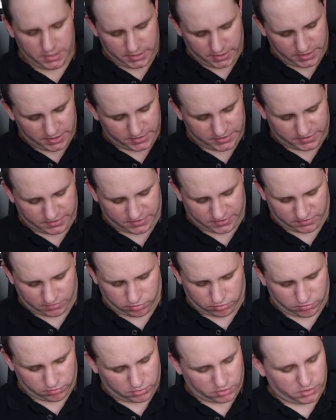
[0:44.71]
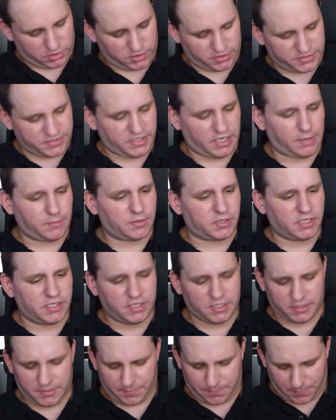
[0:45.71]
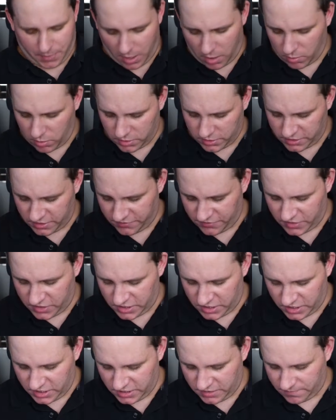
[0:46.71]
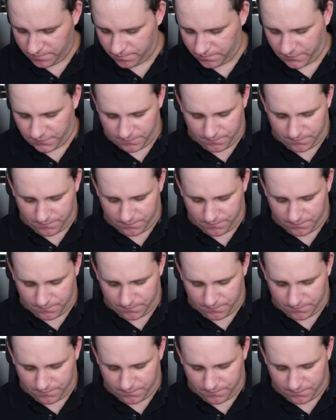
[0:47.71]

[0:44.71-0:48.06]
It's a Cyberlink Power DVD